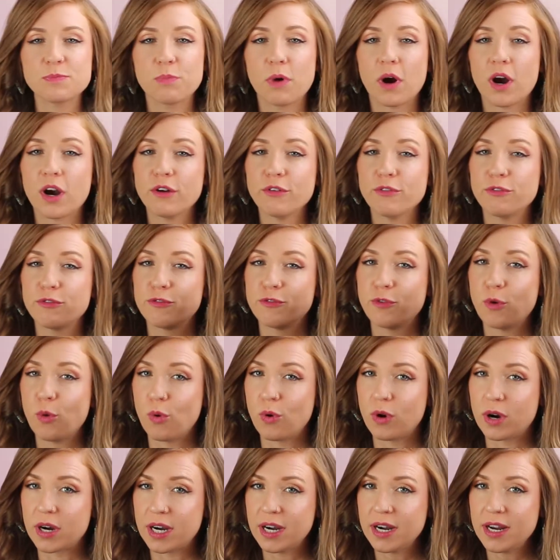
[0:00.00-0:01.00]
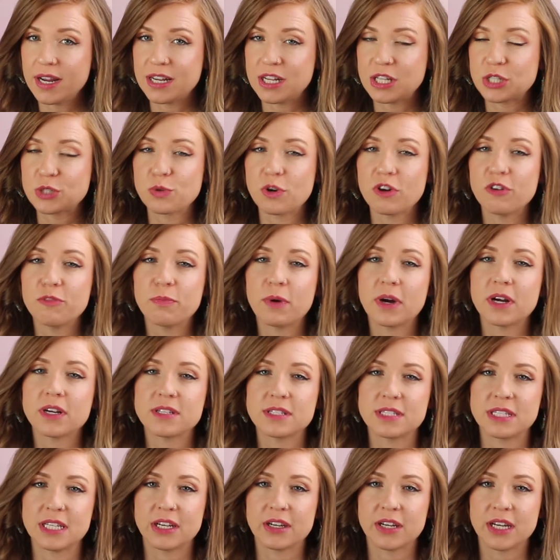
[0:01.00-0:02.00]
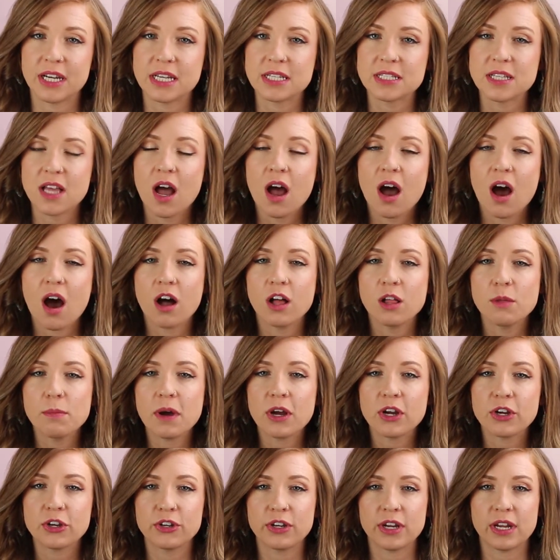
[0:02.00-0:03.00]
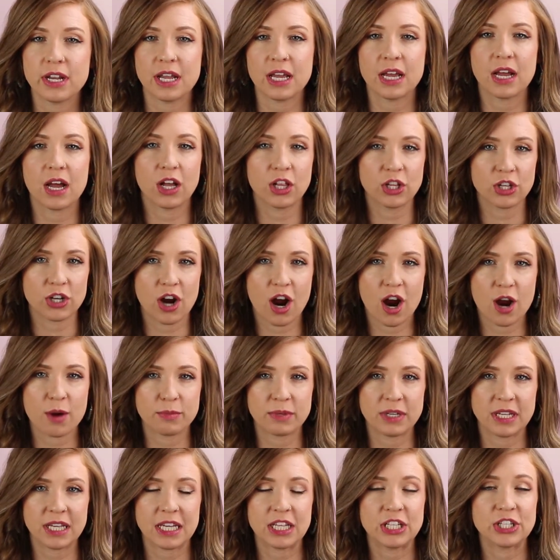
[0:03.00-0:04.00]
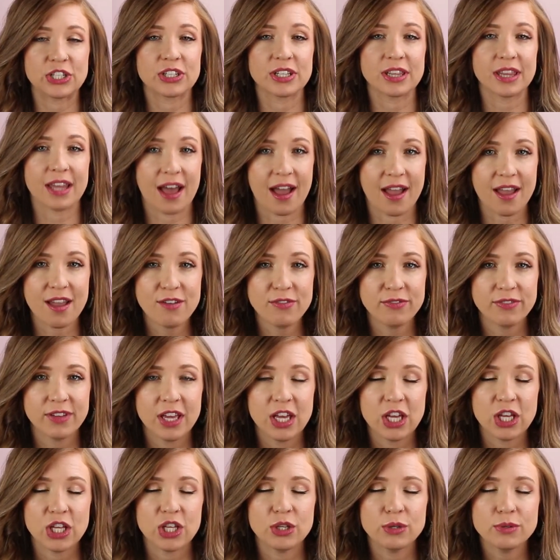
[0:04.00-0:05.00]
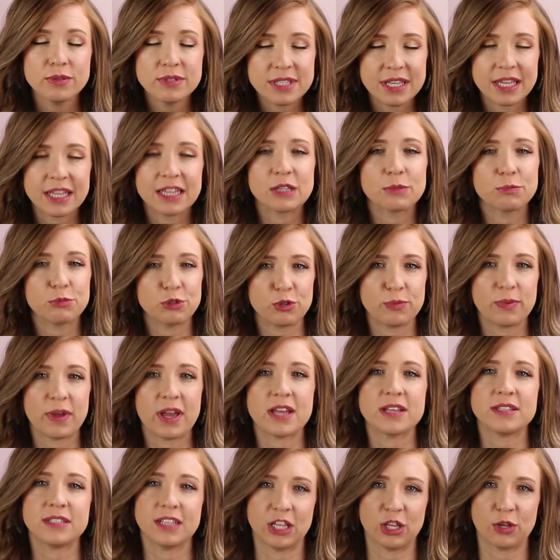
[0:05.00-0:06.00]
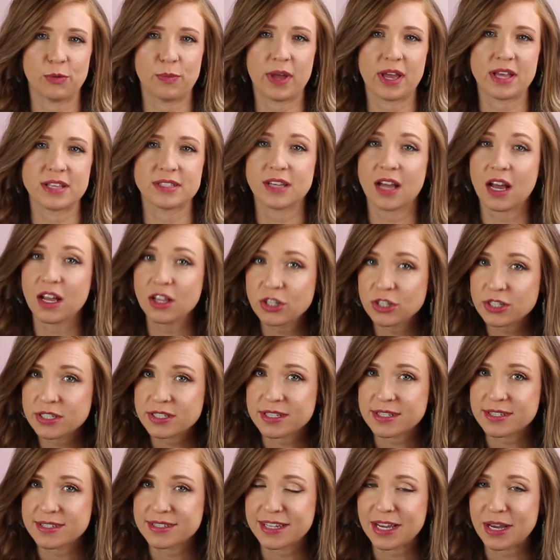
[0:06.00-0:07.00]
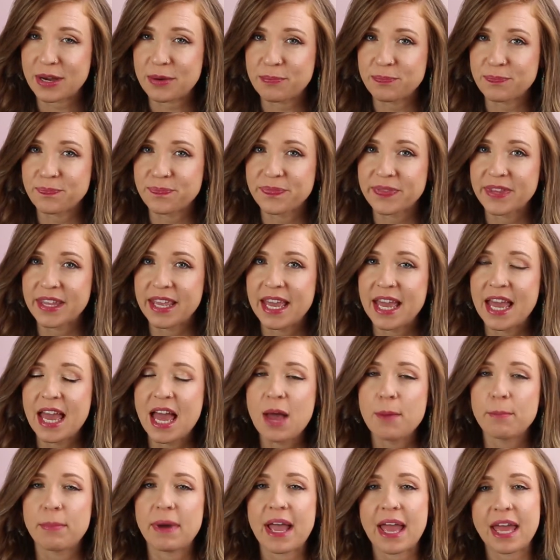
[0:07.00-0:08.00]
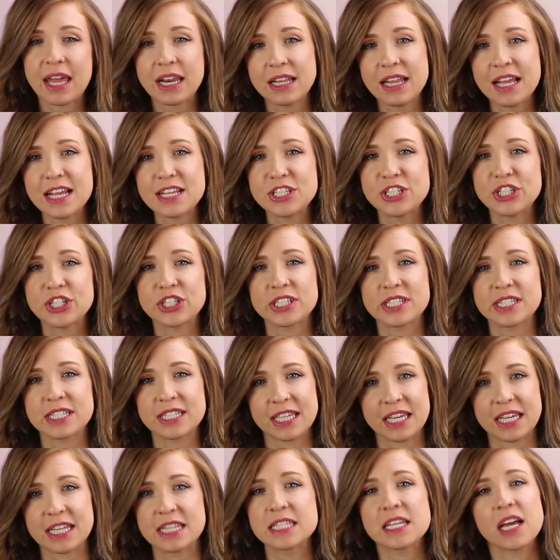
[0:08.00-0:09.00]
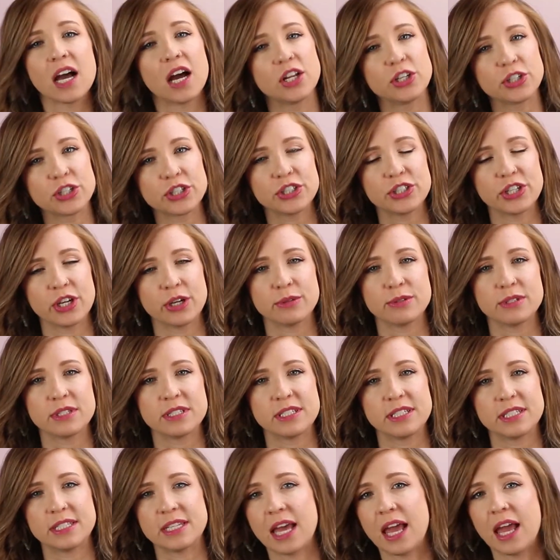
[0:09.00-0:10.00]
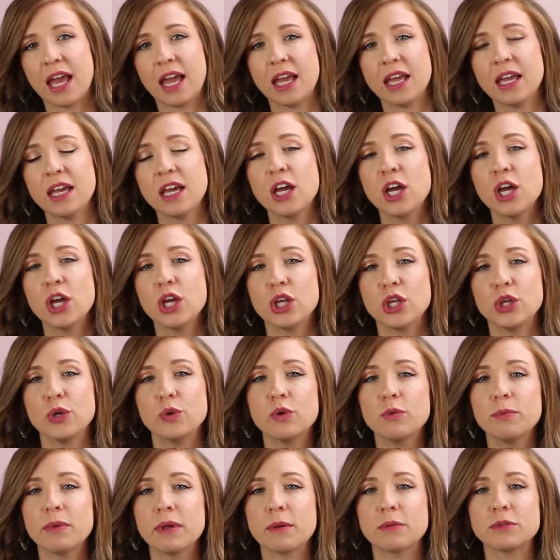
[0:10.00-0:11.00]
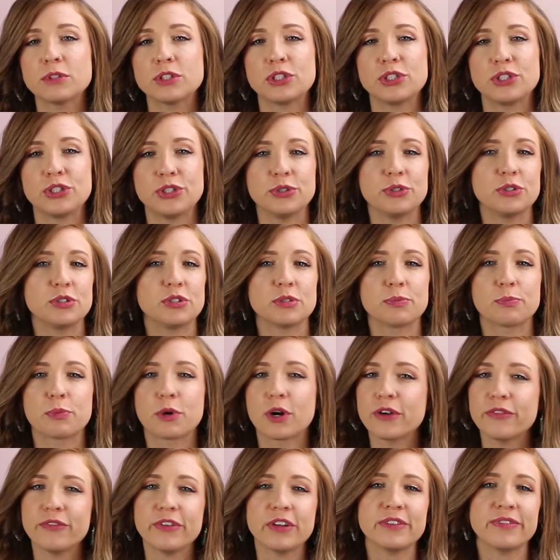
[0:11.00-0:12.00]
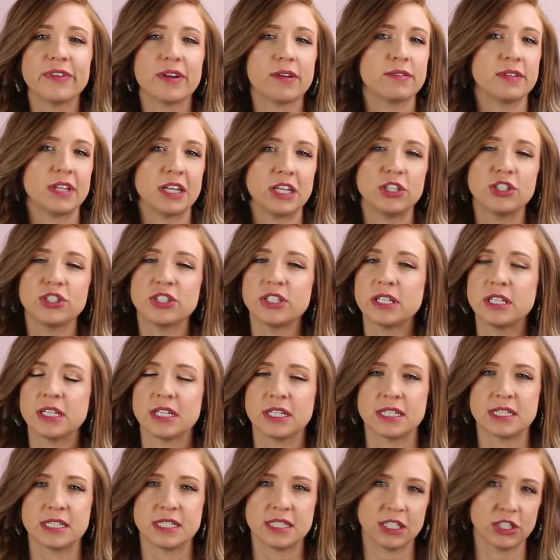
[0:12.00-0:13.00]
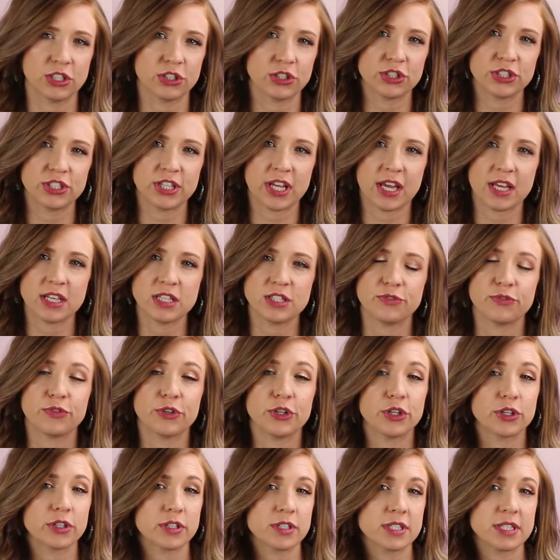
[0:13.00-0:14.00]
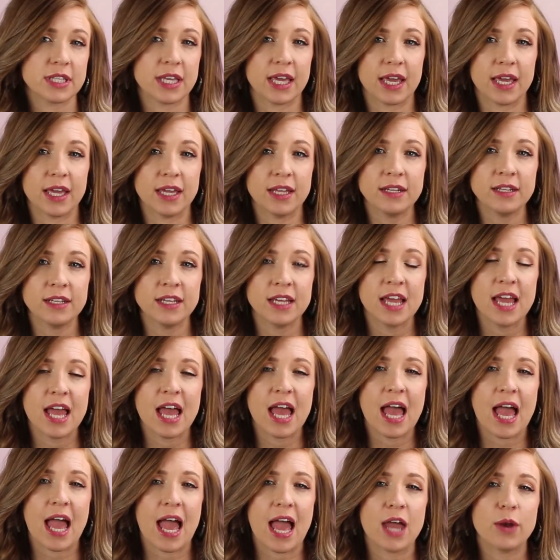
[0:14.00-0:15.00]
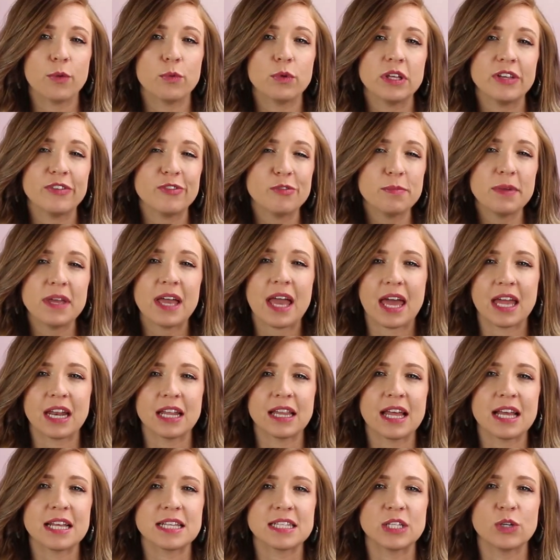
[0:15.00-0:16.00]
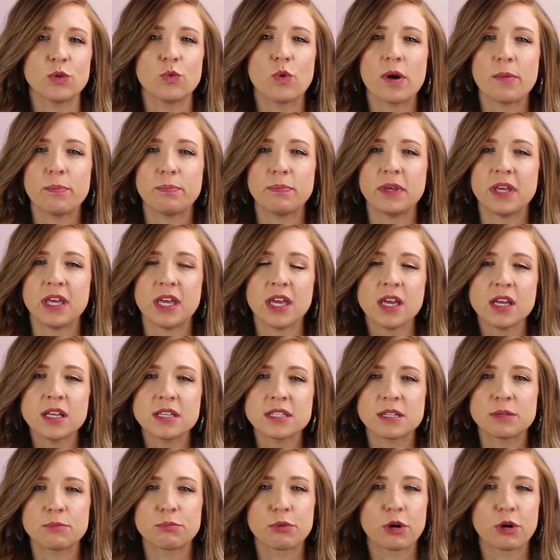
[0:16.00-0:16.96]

part 4 in a 12-part series all about creating color harmony in your life using the blue-based, yellow-based color system. By analyzing your skin's undertones today, you will be able to choose the perfect foundation and concealer shades for your skin, and we'll even be analyzing what pinks and